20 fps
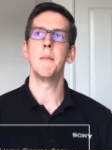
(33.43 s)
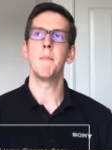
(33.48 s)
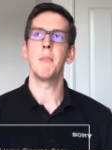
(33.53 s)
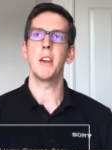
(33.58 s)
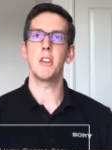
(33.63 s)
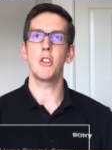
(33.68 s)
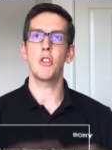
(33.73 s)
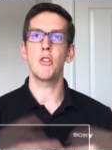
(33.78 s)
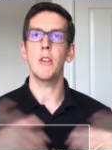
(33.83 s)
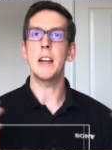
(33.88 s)
a
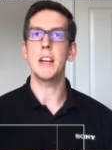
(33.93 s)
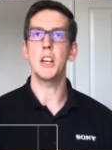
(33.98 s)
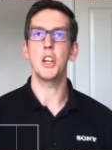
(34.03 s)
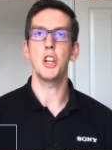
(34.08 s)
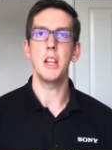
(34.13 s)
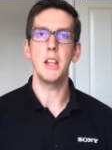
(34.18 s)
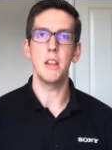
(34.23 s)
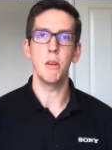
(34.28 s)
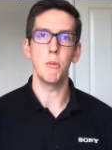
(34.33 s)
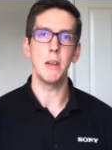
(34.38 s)

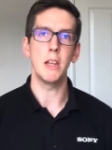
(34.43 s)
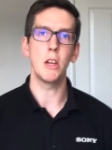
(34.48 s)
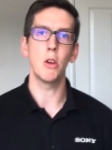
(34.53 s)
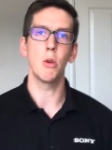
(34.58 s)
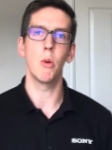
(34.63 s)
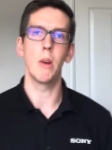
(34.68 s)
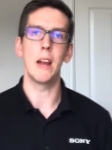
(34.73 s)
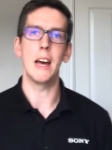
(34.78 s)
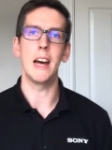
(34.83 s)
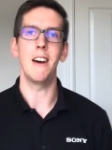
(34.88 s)
strategy that we
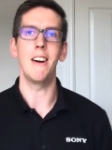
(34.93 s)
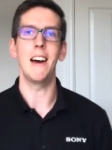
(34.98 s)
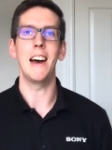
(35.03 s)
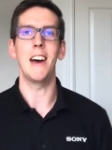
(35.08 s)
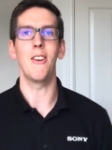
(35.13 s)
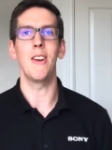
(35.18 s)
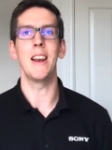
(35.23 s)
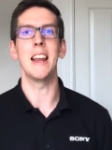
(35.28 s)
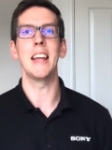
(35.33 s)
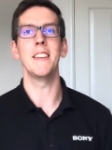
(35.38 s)
call our,
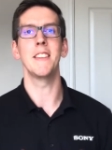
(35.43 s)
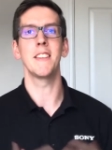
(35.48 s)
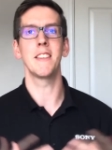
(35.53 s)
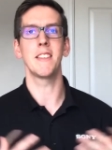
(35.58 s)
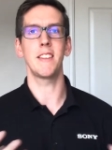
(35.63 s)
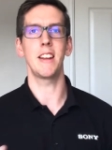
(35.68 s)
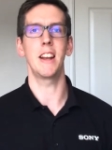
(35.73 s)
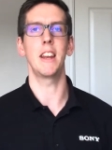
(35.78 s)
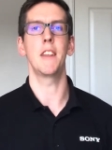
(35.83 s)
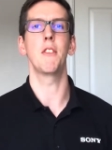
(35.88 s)
our lens
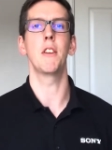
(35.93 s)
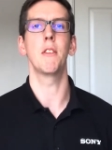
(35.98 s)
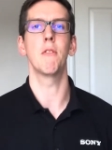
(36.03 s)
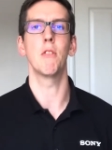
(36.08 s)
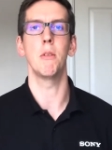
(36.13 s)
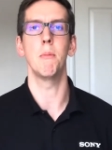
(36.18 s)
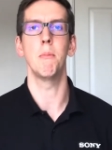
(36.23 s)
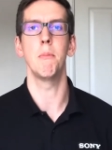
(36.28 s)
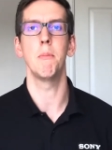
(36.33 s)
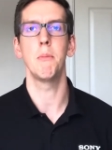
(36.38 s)
to living
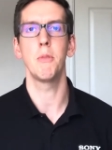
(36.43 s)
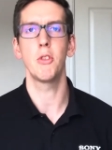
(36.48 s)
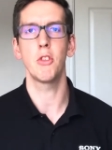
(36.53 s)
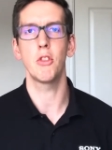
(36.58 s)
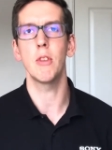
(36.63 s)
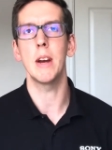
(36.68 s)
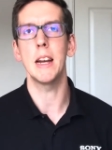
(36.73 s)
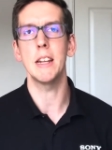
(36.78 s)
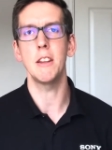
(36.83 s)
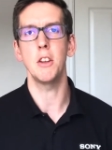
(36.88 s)
room
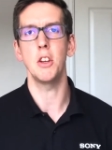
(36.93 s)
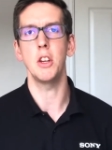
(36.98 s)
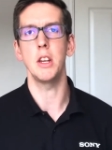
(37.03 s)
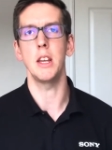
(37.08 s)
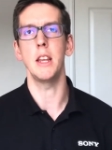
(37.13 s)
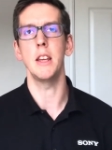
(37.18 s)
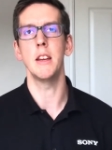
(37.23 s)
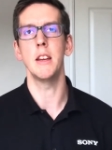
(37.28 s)
strategy.